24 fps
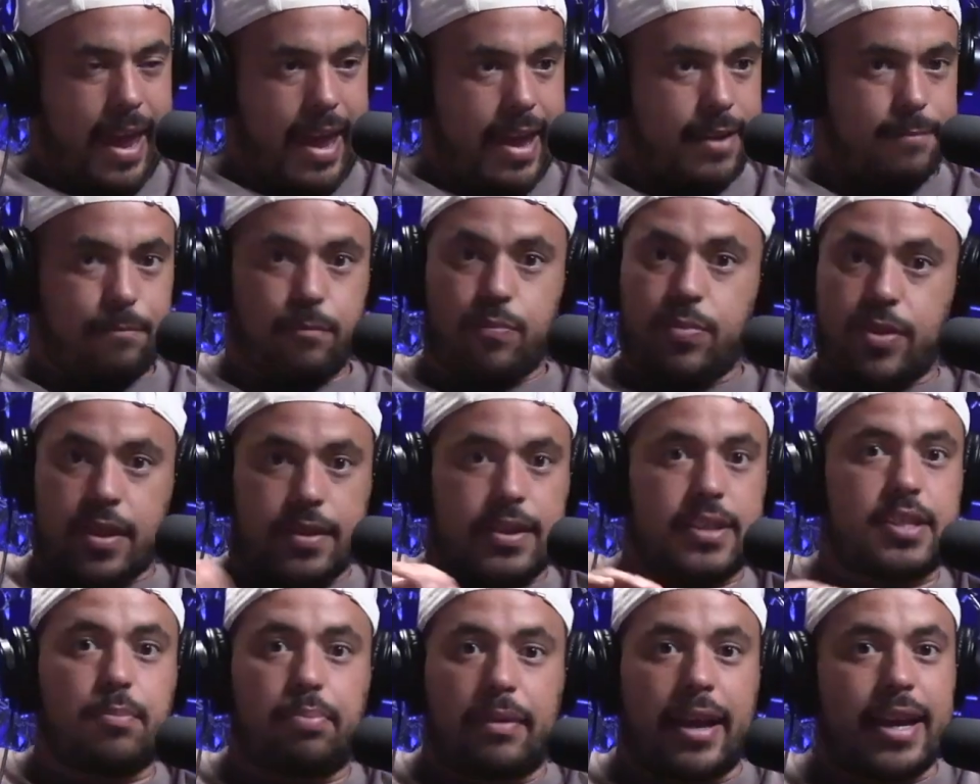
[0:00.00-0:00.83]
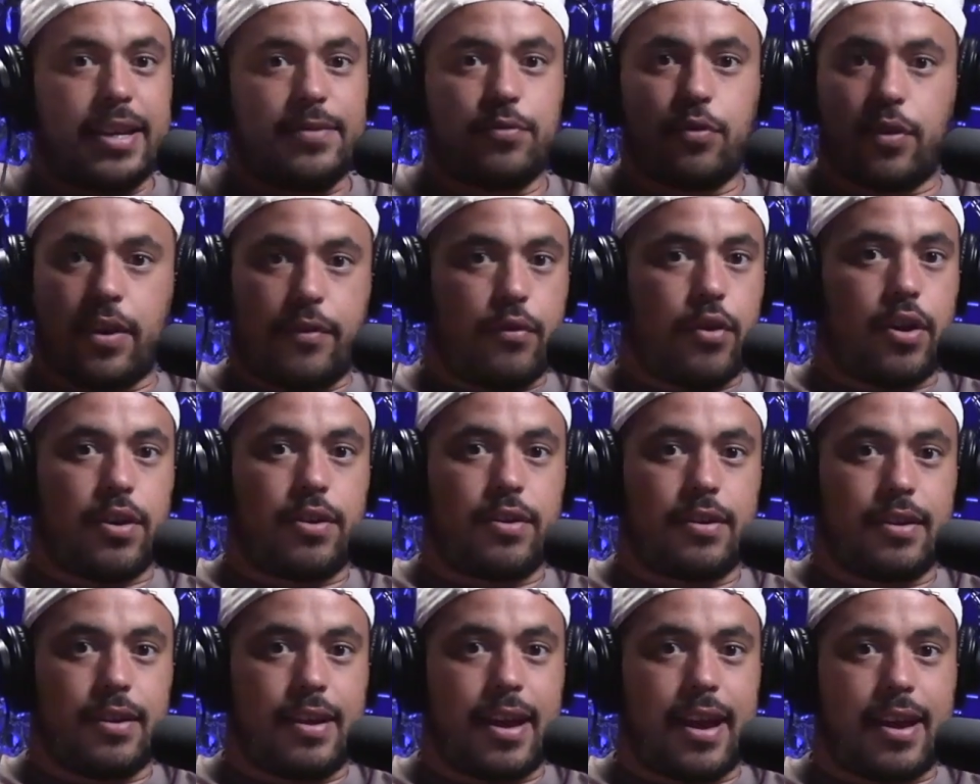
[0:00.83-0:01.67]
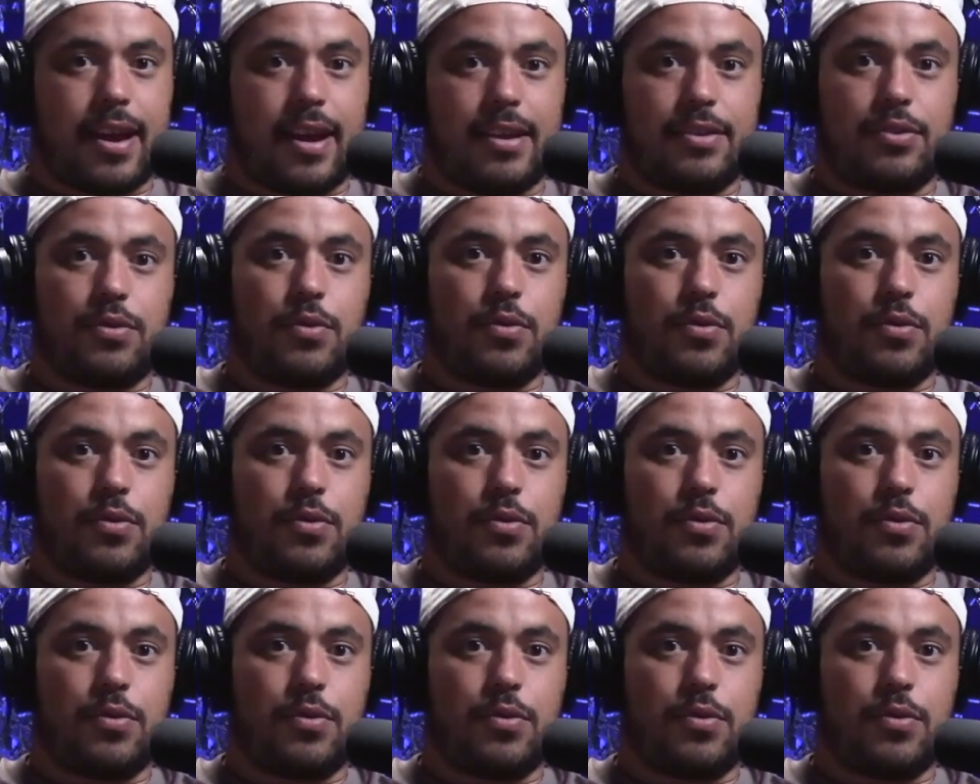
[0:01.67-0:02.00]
And there's a place for everyone. Like,